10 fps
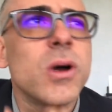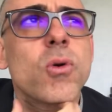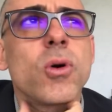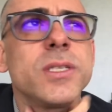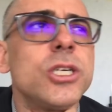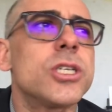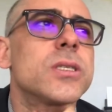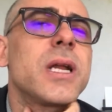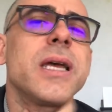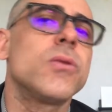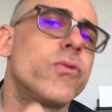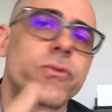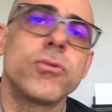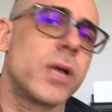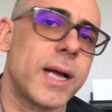You may feel something
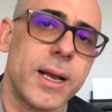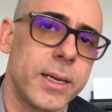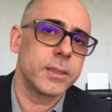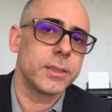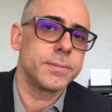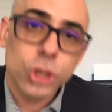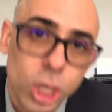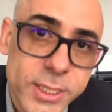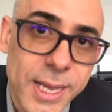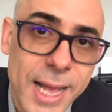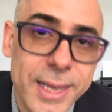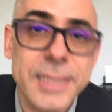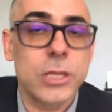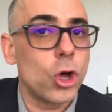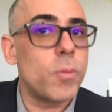straying back of your throat.